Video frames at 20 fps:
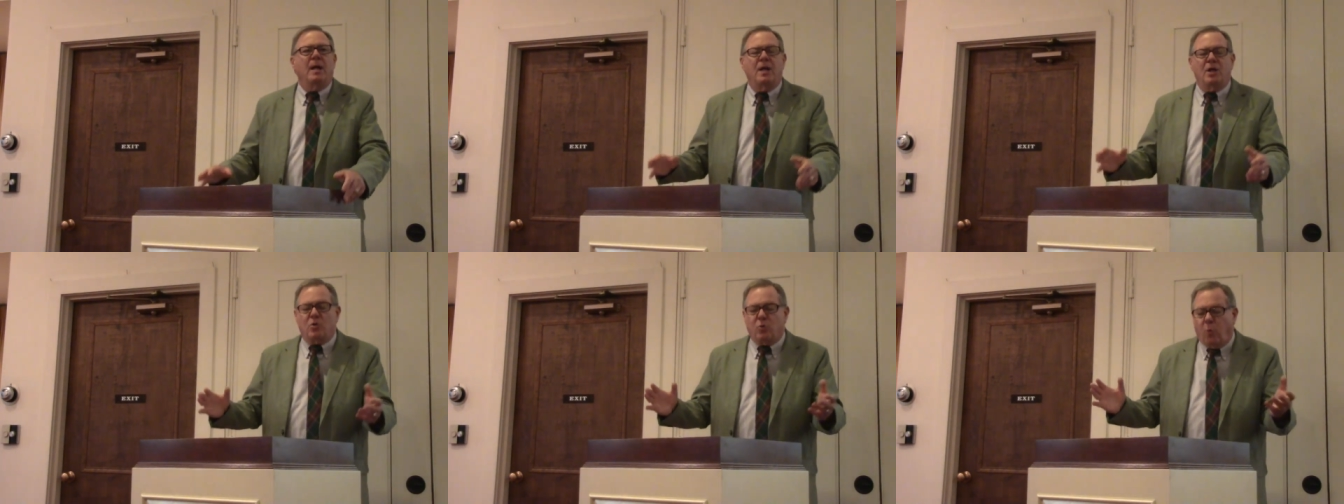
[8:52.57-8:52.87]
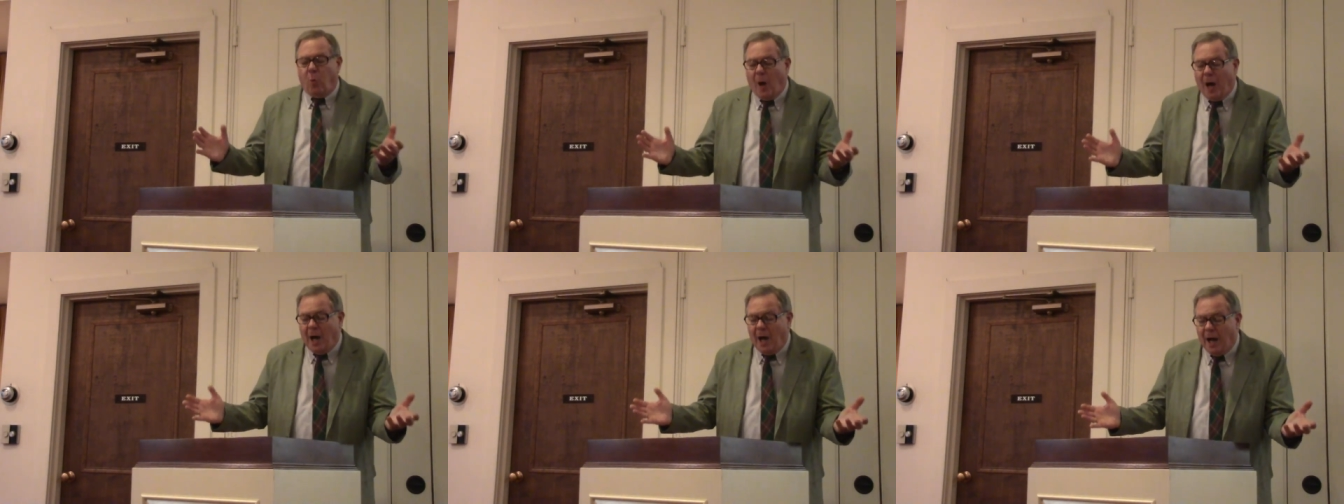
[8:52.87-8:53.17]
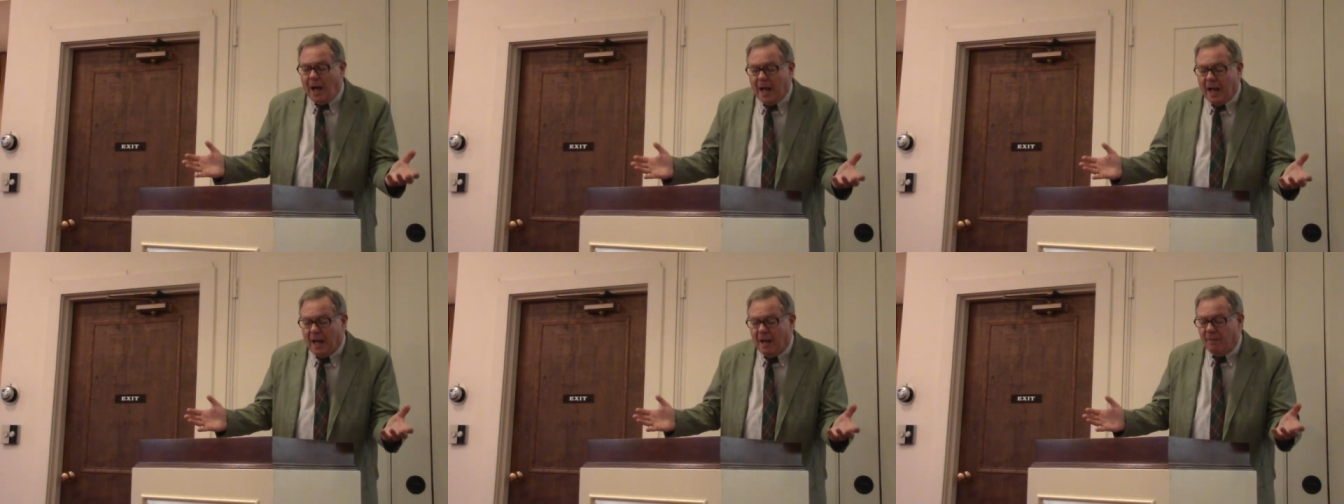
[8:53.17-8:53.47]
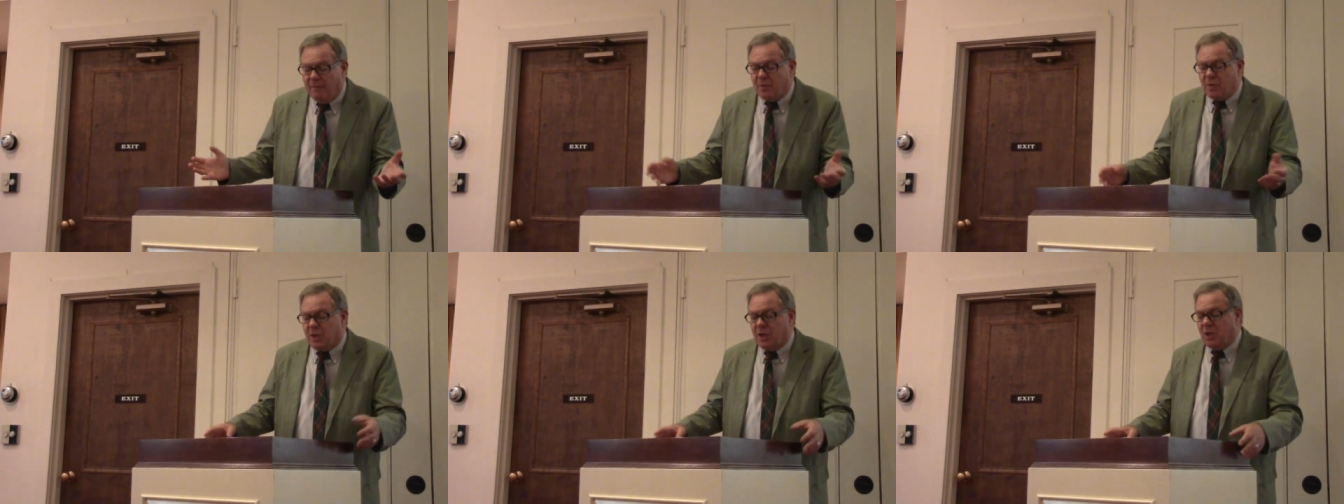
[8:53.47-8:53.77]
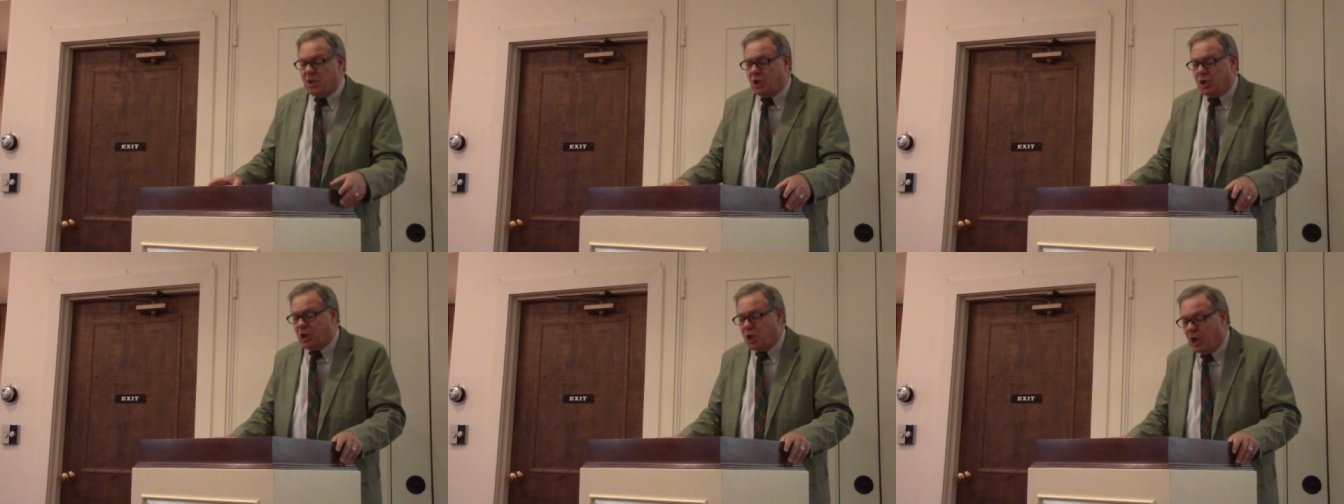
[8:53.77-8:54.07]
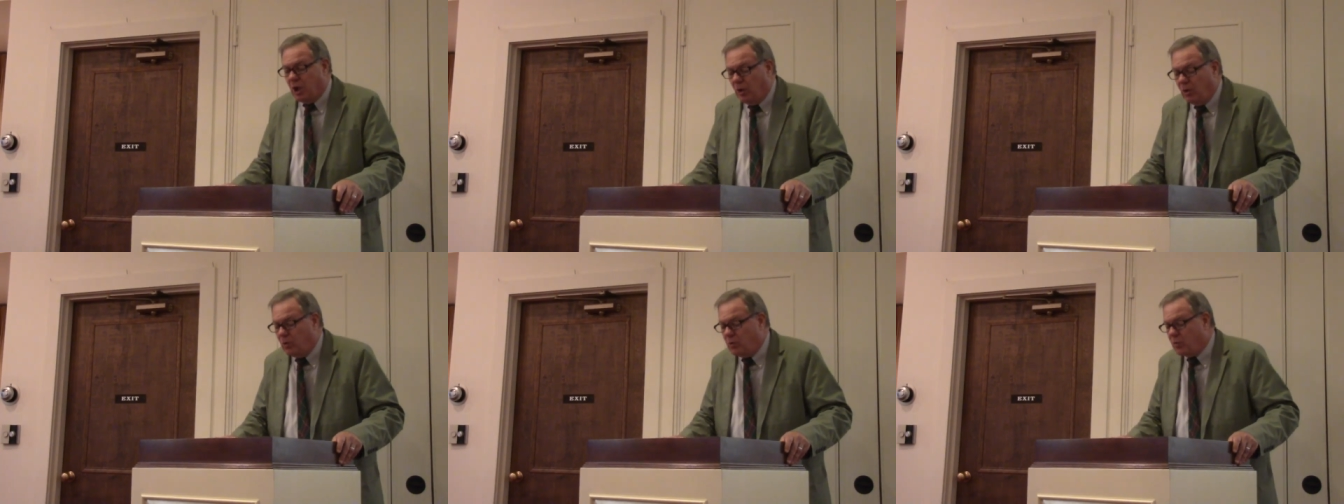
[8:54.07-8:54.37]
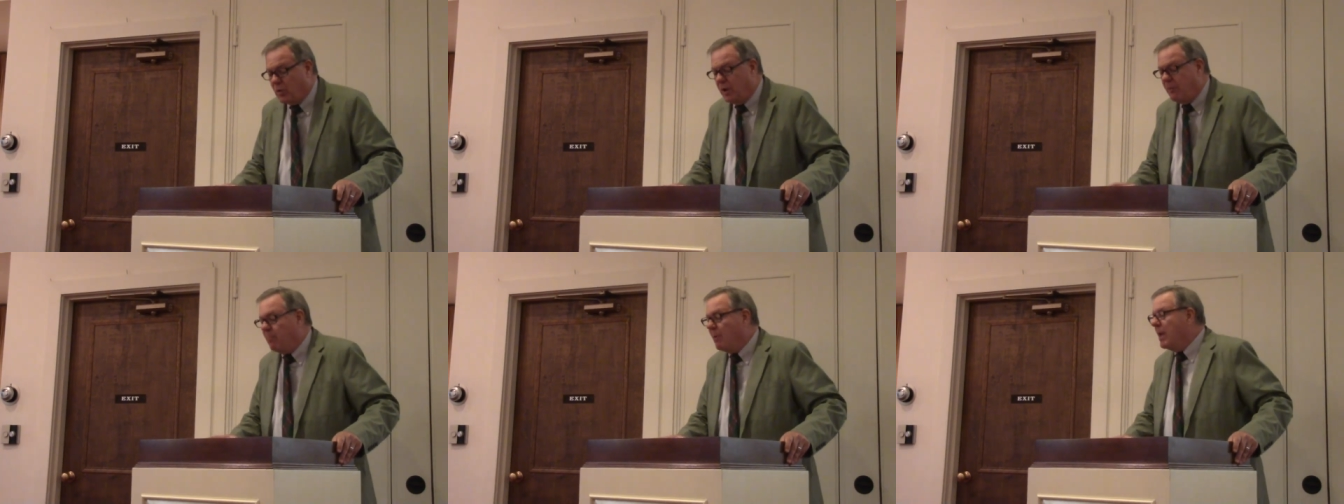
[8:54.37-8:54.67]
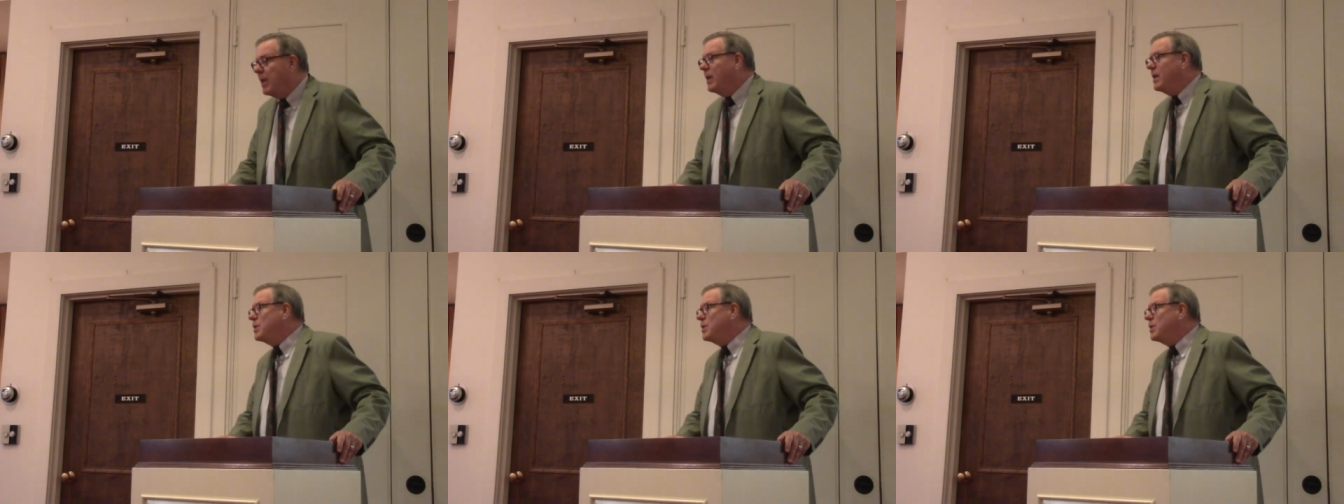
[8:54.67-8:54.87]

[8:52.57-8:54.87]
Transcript: his wives, his children,